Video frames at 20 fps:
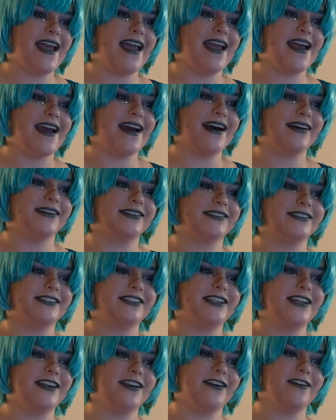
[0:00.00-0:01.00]
and
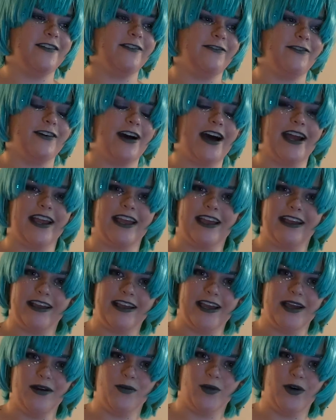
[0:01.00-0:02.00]
see if I can
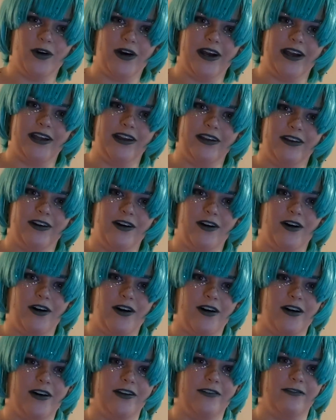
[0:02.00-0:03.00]
get one
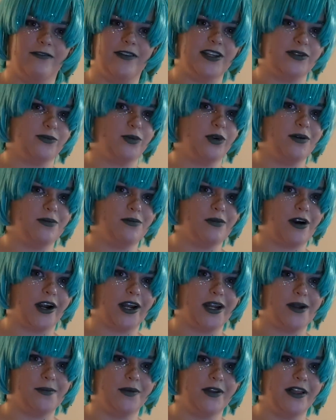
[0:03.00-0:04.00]
on Facebook
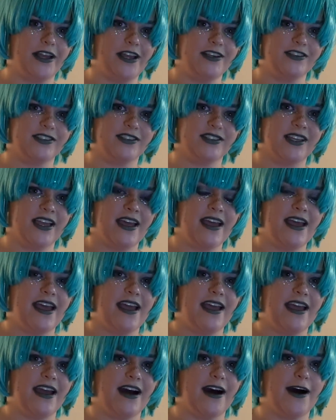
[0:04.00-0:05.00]
Marketplace.
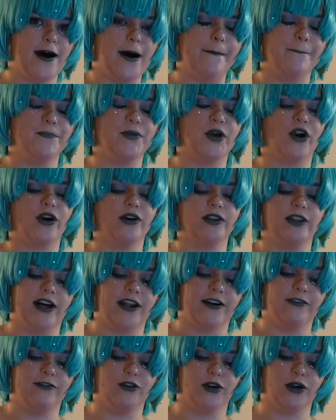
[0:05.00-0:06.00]
There are a
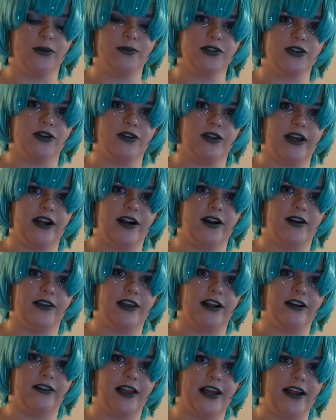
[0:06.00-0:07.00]
lot of groups on there
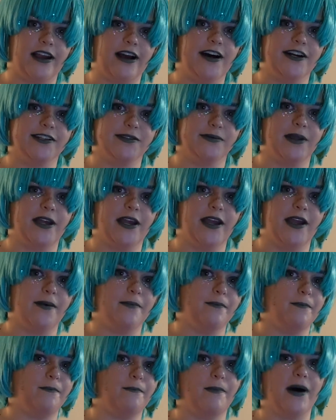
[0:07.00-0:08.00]
that are like
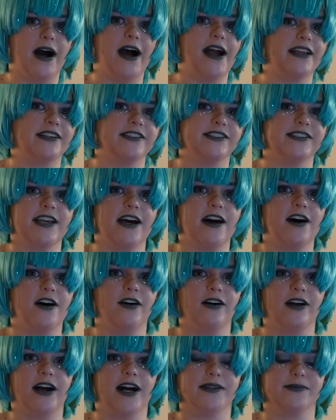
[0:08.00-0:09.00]
Cosplay Buy and
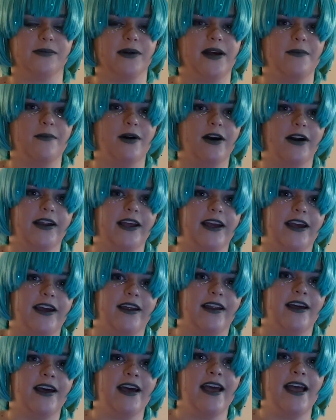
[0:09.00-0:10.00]
Sell, Cosplay
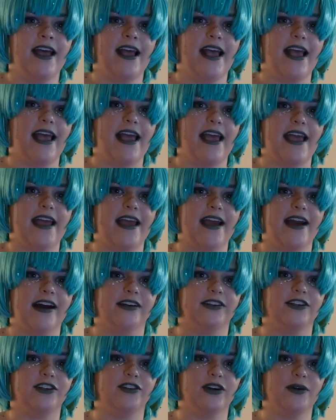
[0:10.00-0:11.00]
Market,
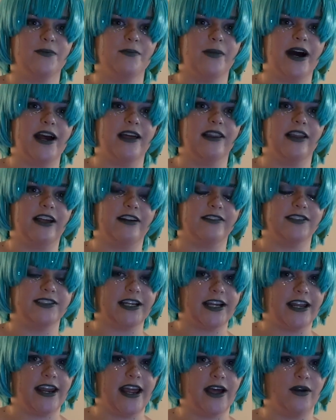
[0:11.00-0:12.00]
and you can buy a lot of
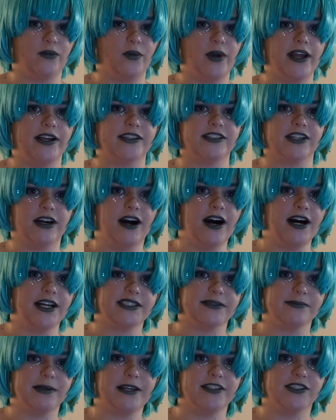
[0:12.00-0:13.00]
secondhand wigs and
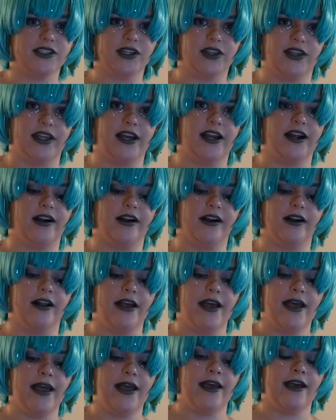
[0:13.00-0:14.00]
cosplays on there.
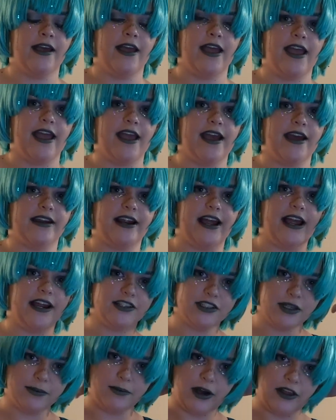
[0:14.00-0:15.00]
And I
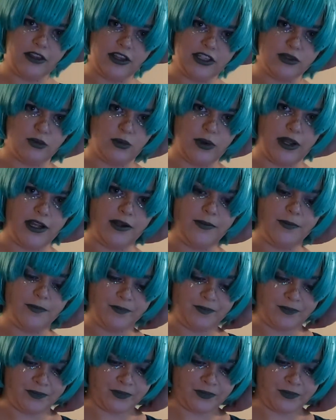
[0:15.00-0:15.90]
actually bought this wig